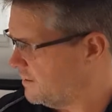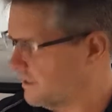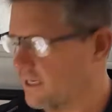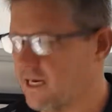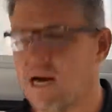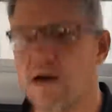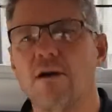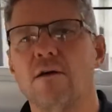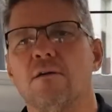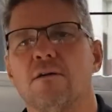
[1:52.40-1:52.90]
the
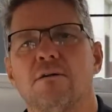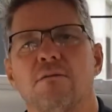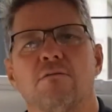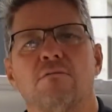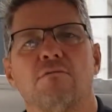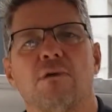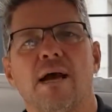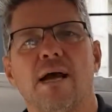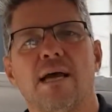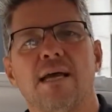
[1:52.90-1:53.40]
current
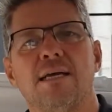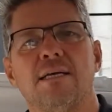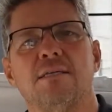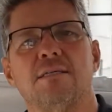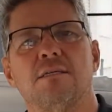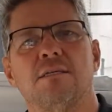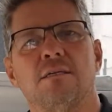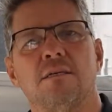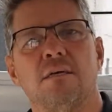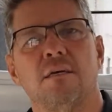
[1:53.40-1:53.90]

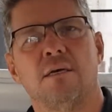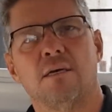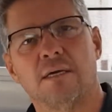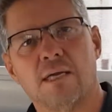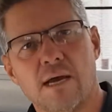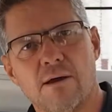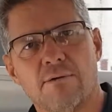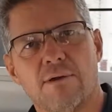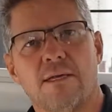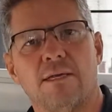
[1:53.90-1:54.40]
raise
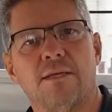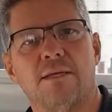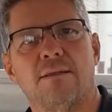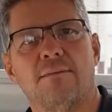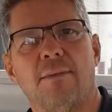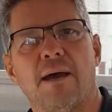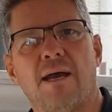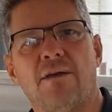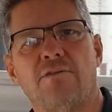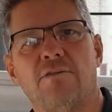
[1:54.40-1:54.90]
going into the
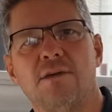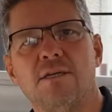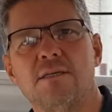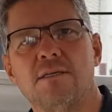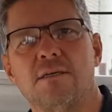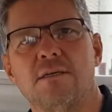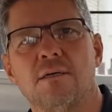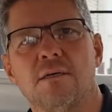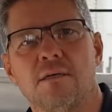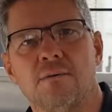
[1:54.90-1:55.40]

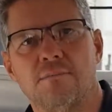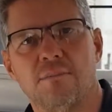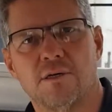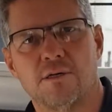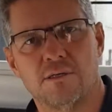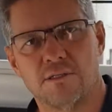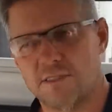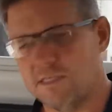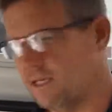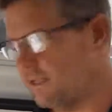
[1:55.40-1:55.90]
batteries,
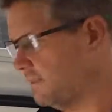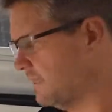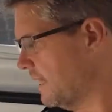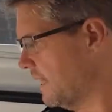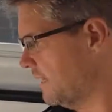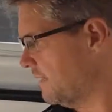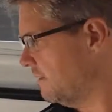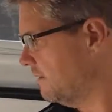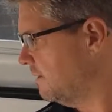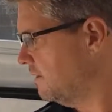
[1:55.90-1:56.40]
because then
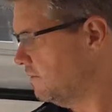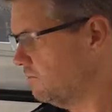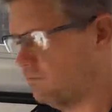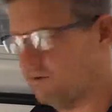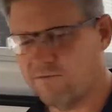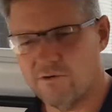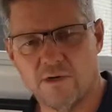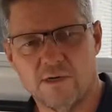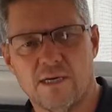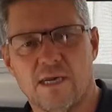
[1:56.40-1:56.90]

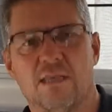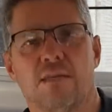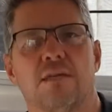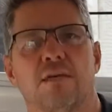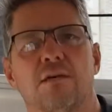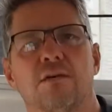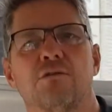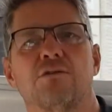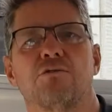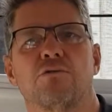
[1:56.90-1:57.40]
we've got nothing
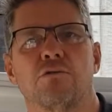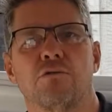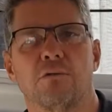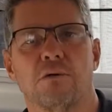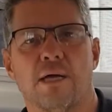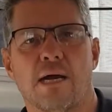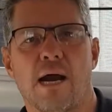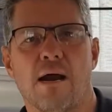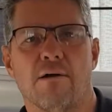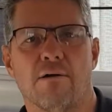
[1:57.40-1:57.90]
else
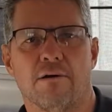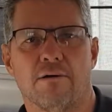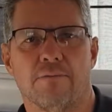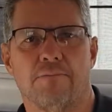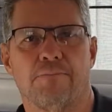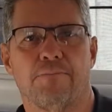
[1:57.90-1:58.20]
drawing current.